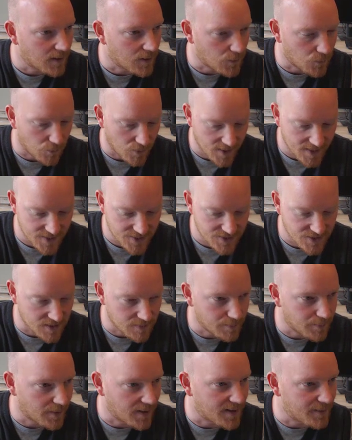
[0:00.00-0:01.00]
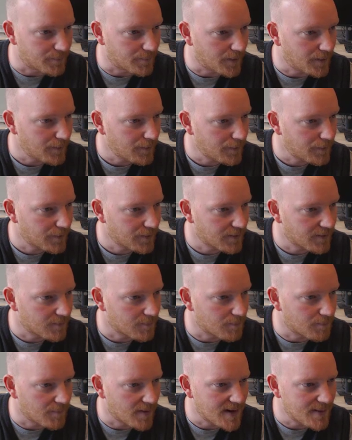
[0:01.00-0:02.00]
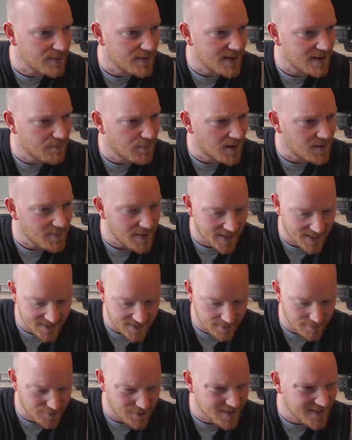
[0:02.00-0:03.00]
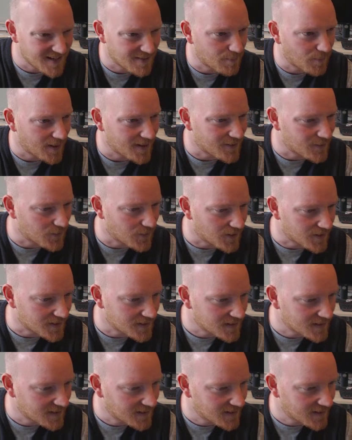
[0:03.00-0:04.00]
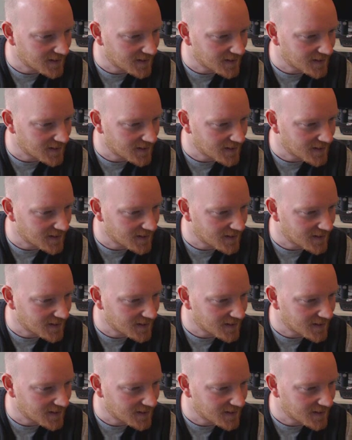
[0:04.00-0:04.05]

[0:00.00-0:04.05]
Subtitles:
arranged it by month, maybe that might make a difference. It might not.